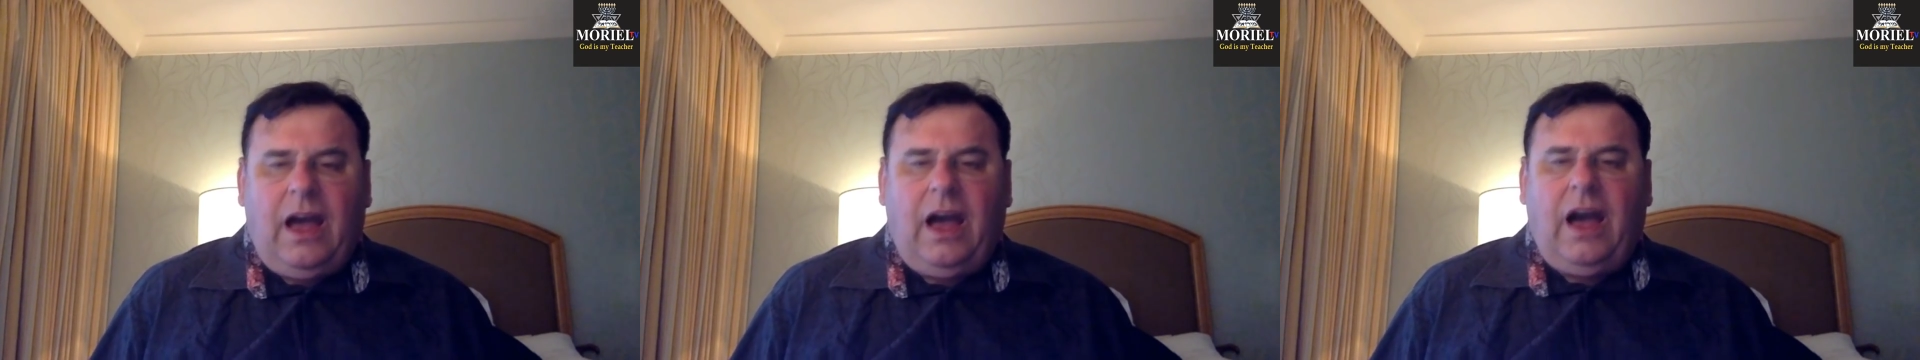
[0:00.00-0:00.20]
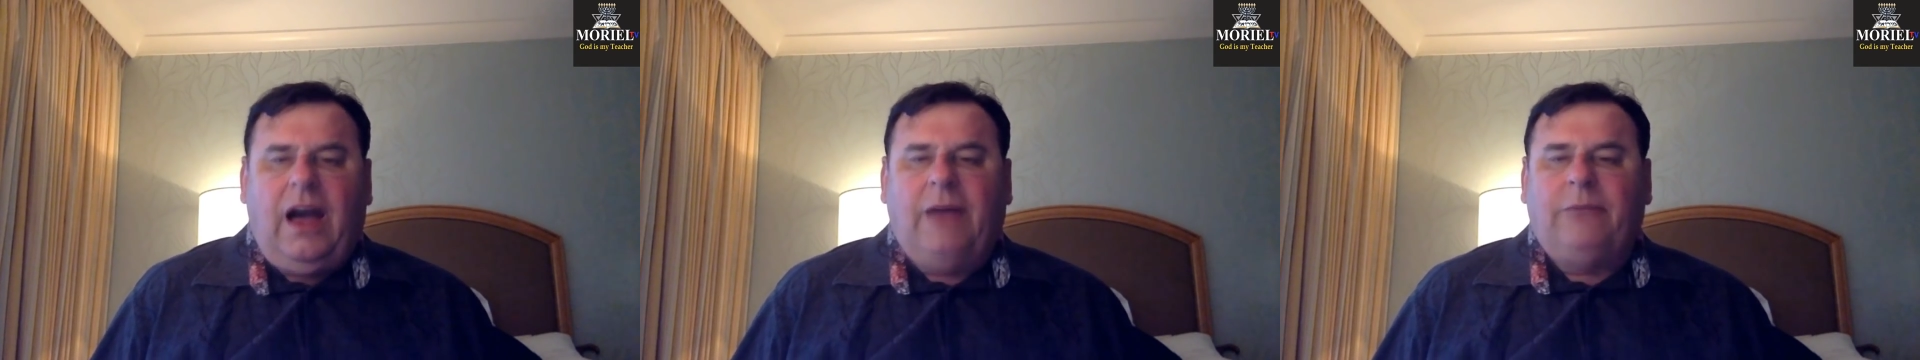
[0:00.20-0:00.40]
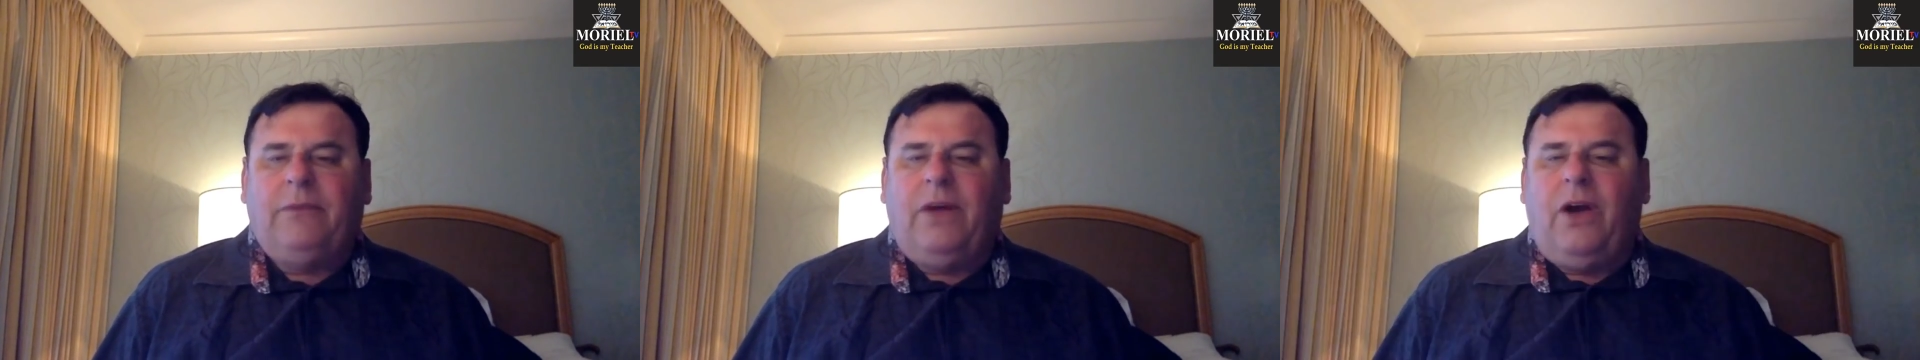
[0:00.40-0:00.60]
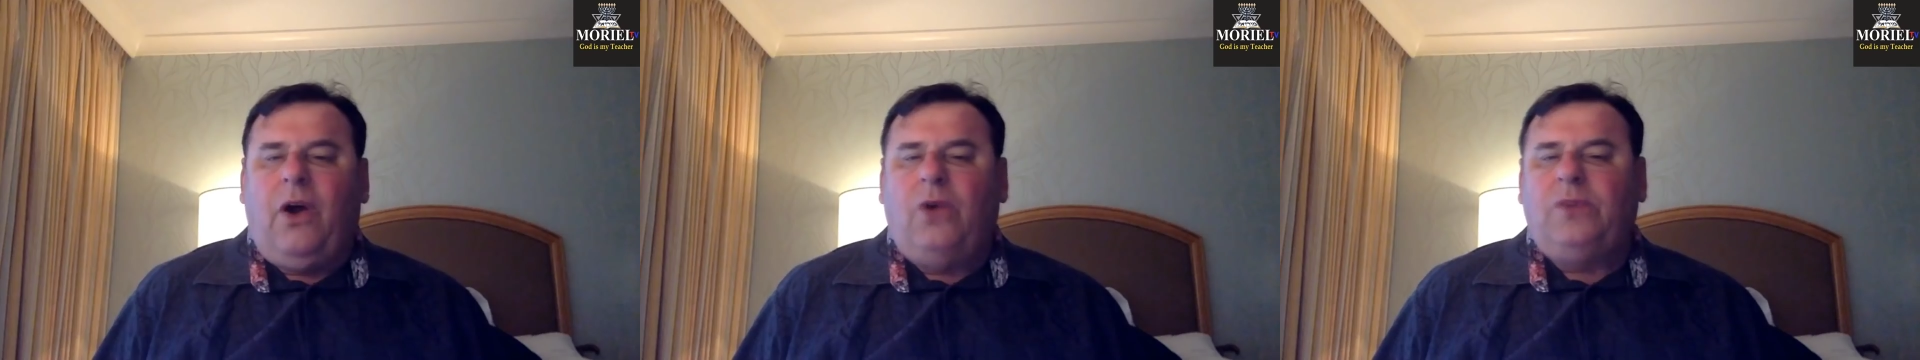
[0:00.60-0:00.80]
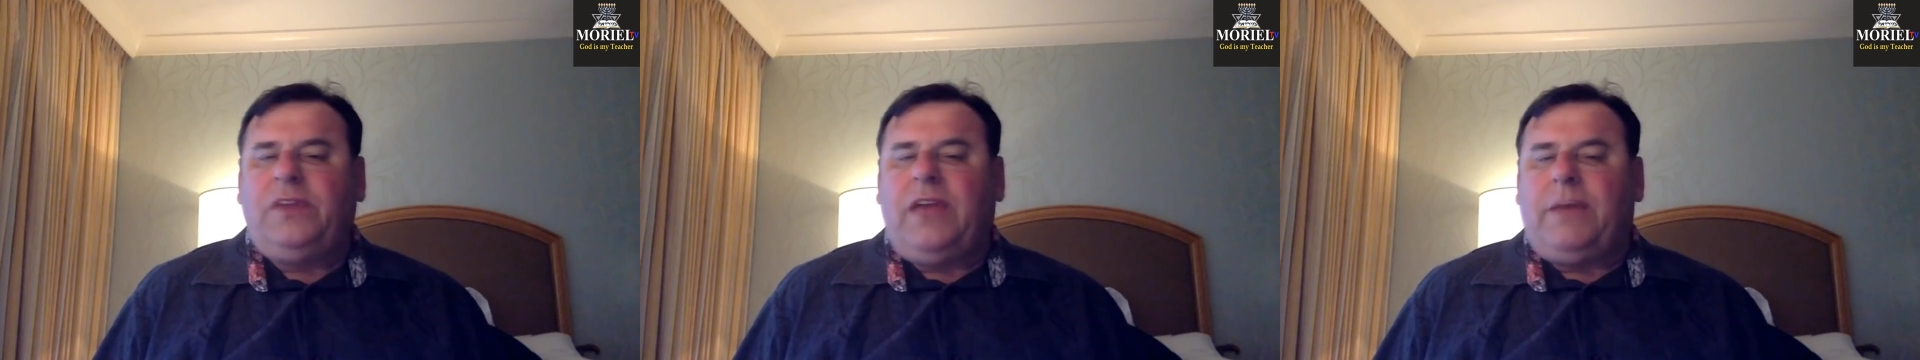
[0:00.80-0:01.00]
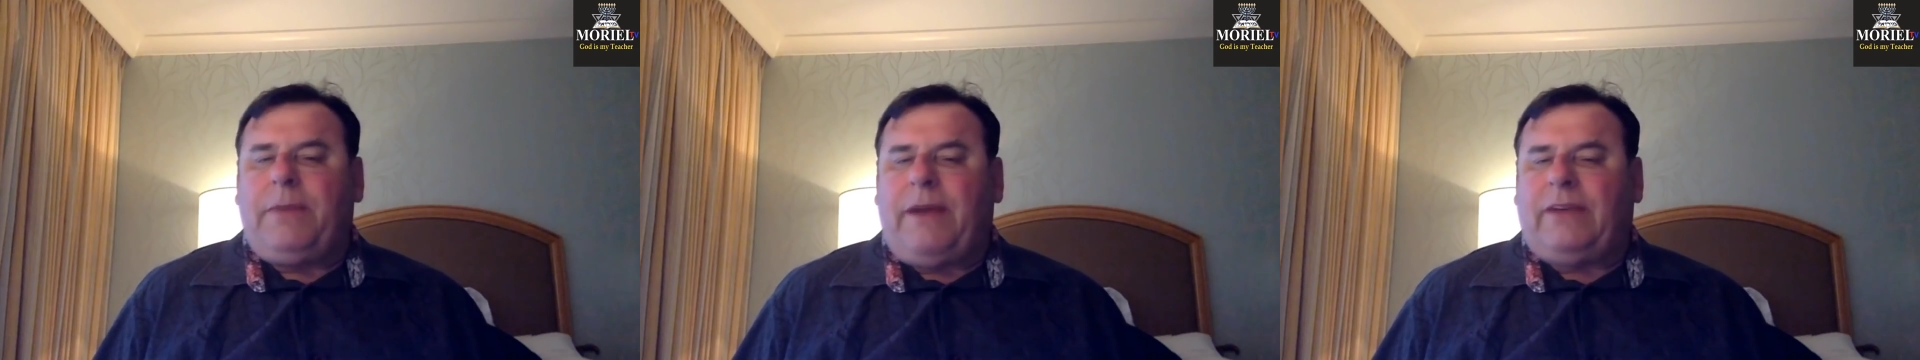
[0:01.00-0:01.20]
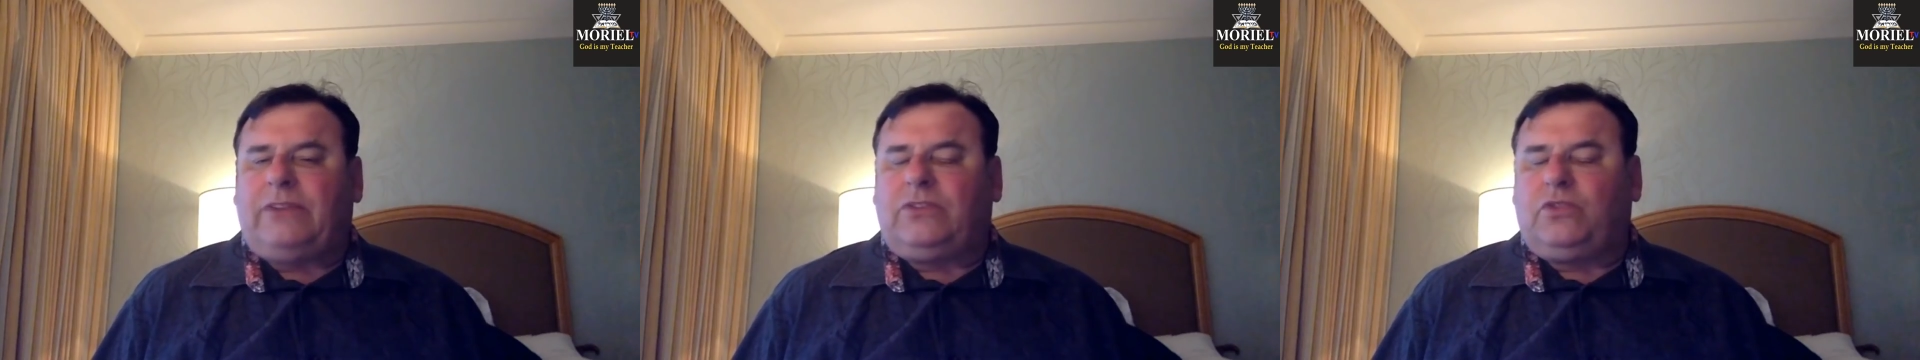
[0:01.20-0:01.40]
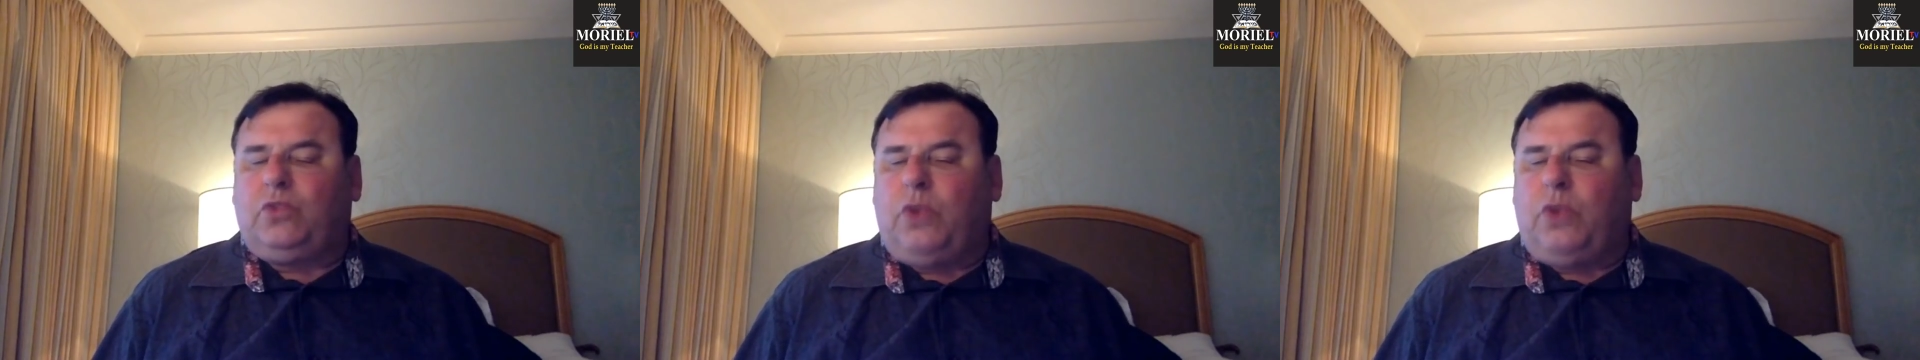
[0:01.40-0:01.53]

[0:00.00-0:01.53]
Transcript: only about